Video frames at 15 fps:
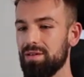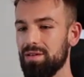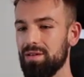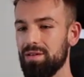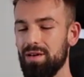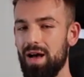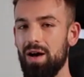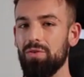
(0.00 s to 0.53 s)

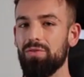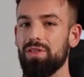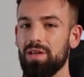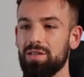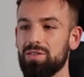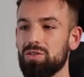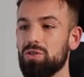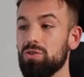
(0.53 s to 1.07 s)
how
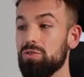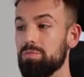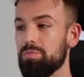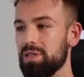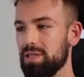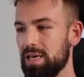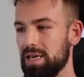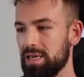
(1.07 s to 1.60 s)
things could be
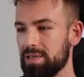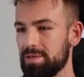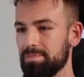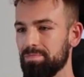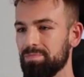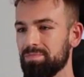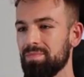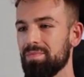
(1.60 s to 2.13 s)
like,
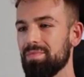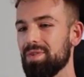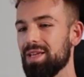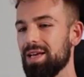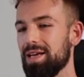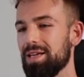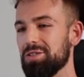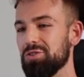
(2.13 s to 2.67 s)

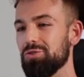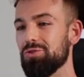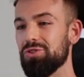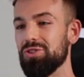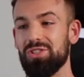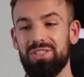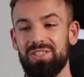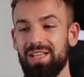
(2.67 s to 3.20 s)
and you're
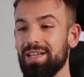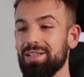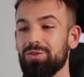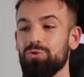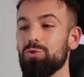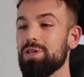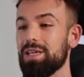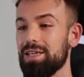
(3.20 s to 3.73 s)
just not
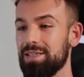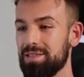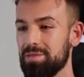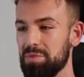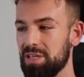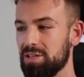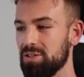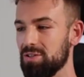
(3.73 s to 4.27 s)
doing it
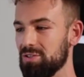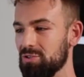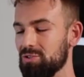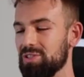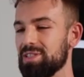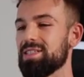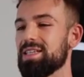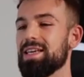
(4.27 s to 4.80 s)
because you
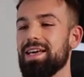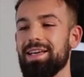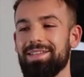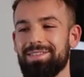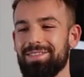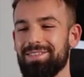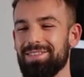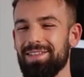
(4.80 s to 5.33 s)
just
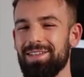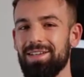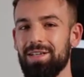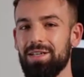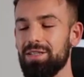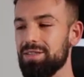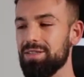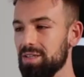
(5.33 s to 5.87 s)
can't
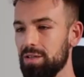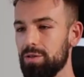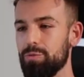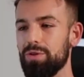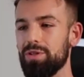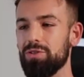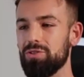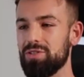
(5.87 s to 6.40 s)
deal
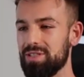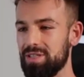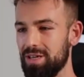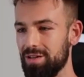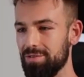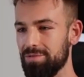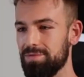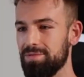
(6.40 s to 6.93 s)
with
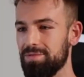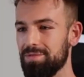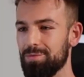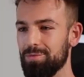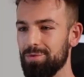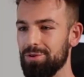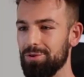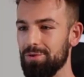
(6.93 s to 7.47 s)
yourself,
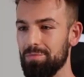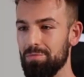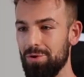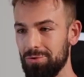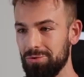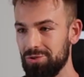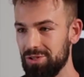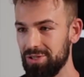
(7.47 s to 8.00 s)
with your
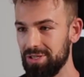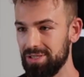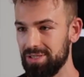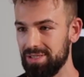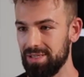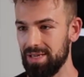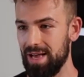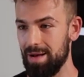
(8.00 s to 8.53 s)

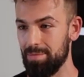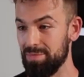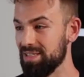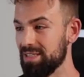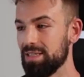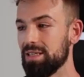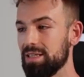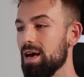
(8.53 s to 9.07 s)
emotions.
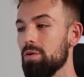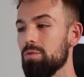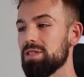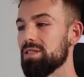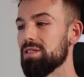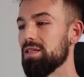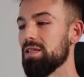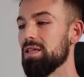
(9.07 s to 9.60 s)
Basically, I was
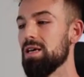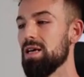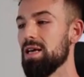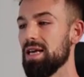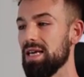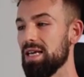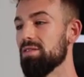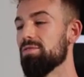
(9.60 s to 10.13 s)
an
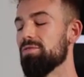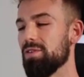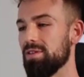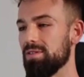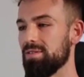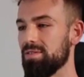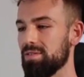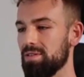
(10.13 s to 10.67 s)

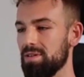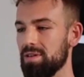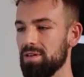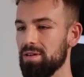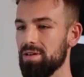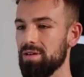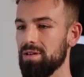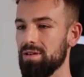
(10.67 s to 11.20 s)
infant
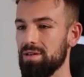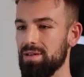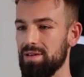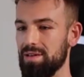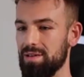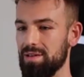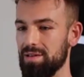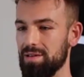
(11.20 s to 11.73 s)

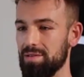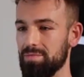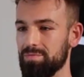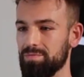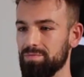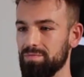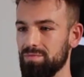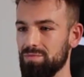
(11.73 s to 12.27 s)
uh,
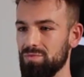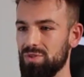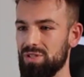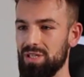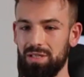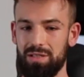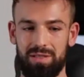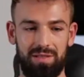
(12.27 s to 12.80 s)

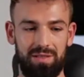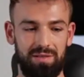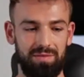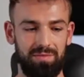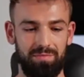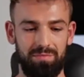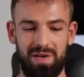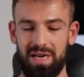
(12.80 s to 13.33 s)
since
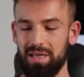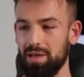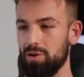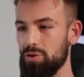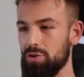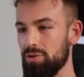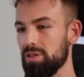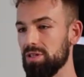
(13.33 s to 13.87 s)
my
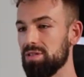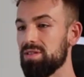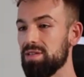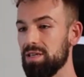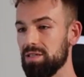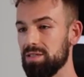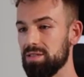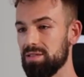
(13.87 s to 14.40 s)
early
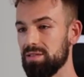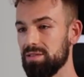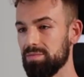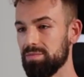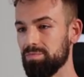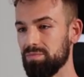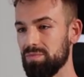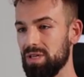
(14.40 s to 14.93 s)
teens
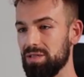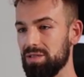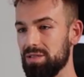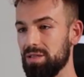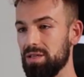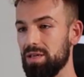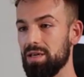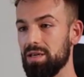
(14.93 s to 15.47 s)

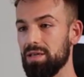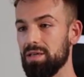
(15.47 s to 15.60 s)
until I